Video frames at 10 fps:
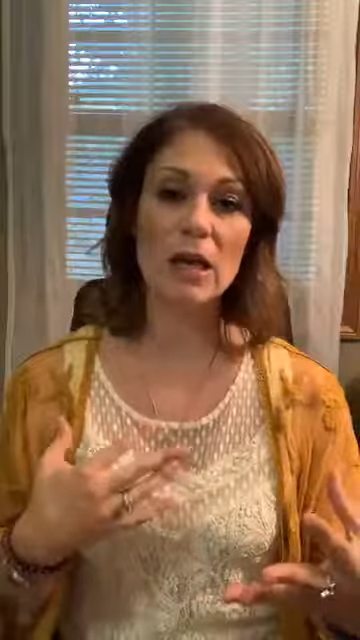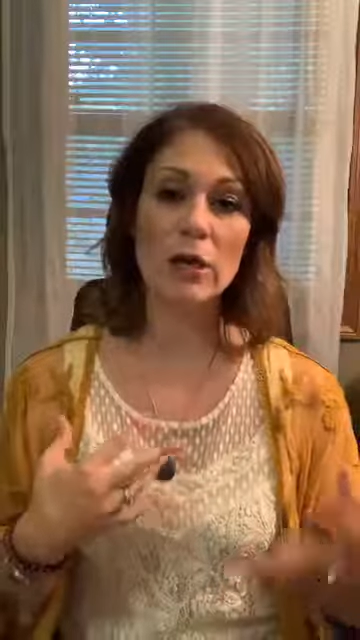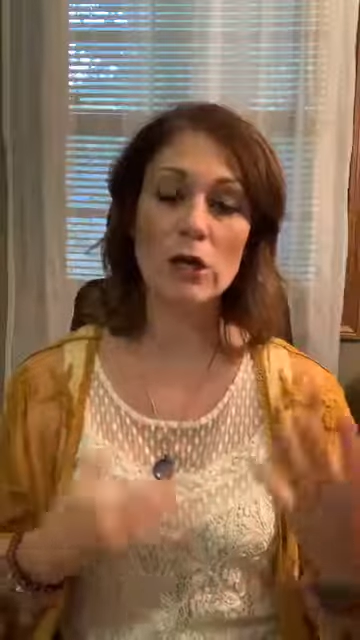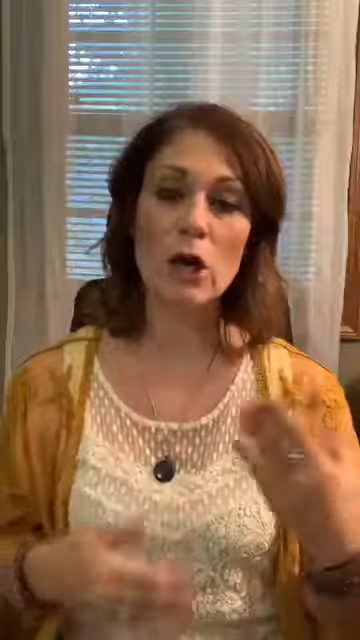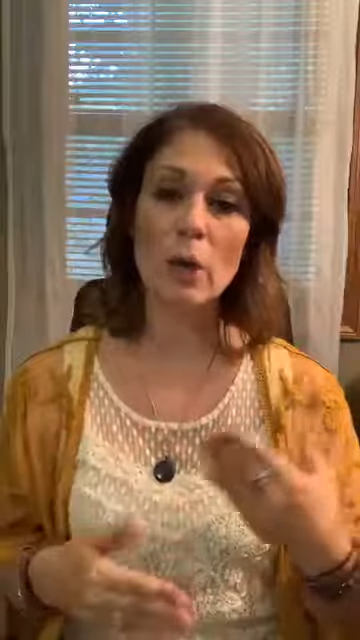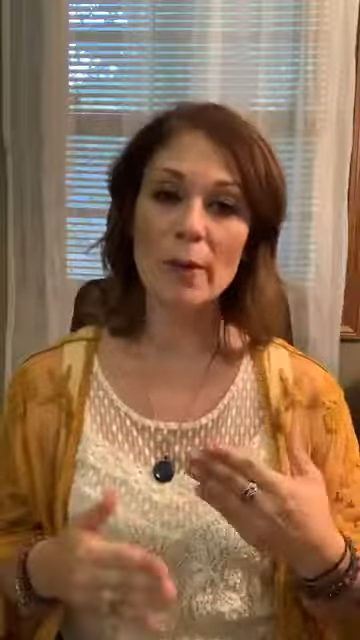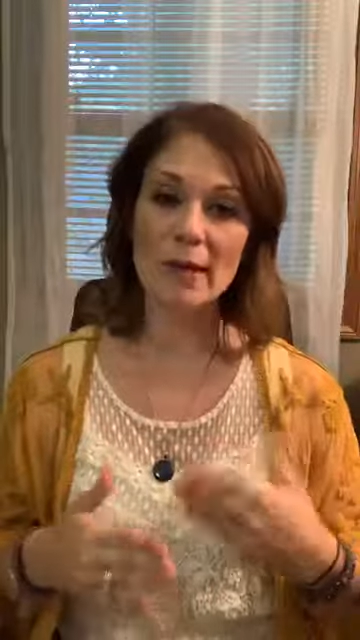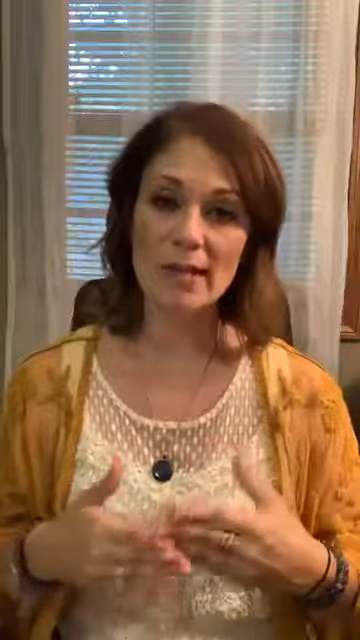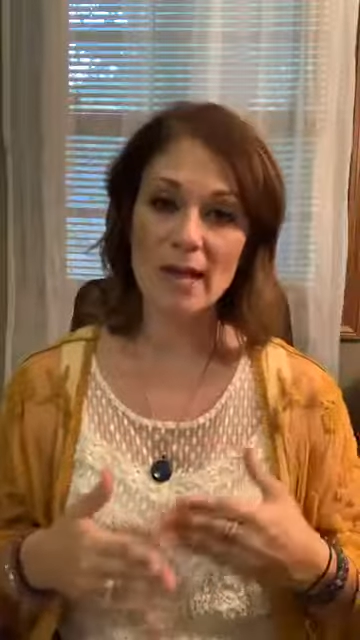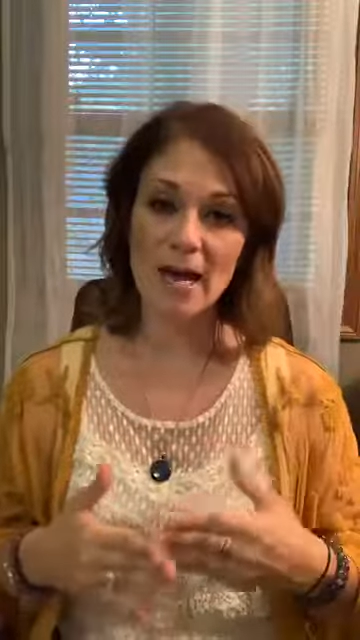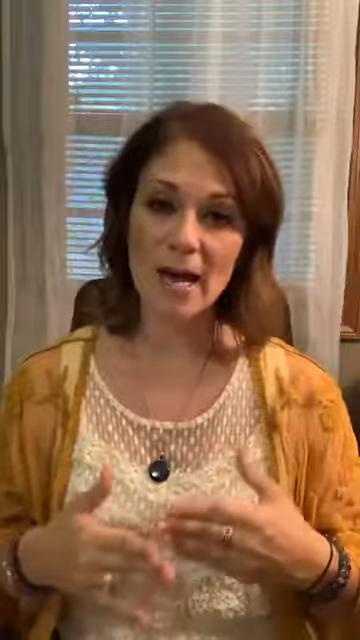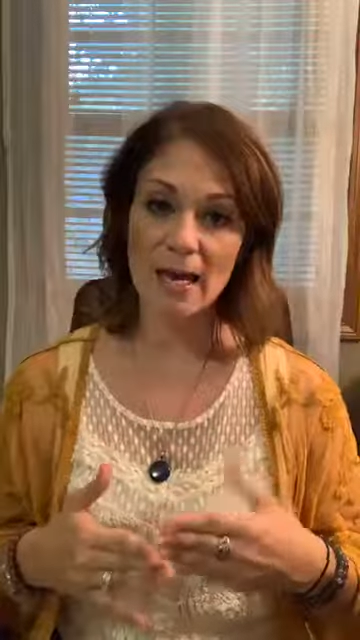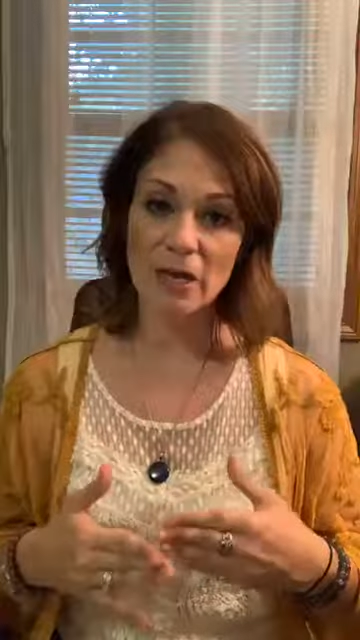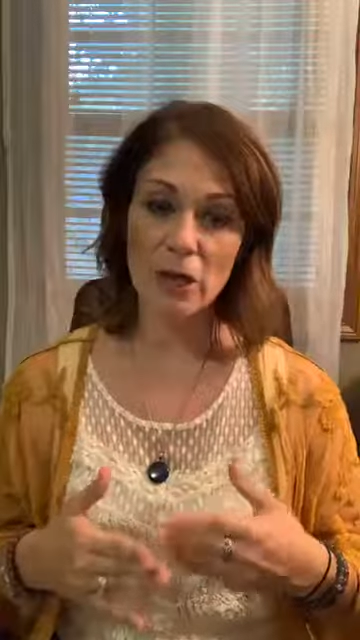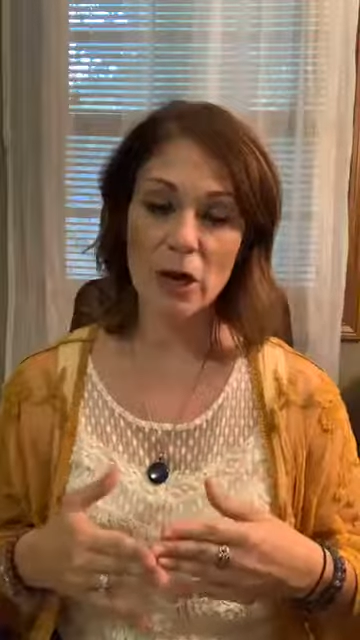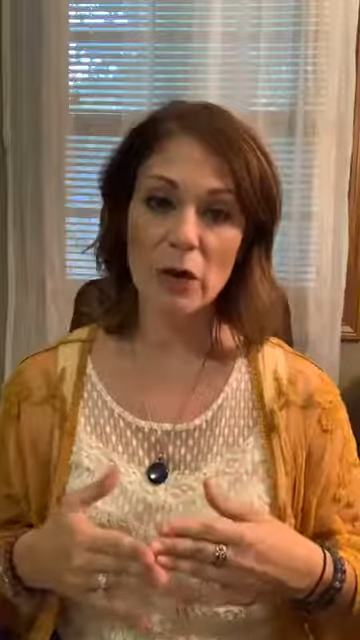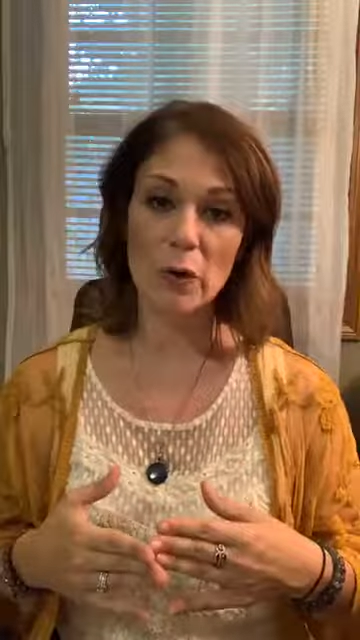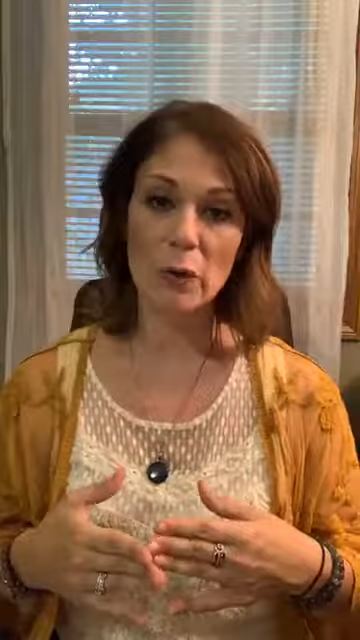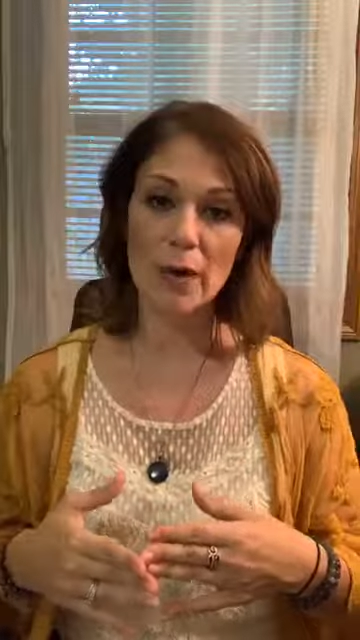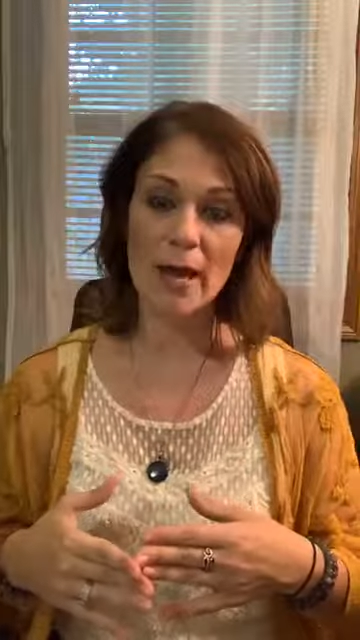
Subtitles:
and knowing that I know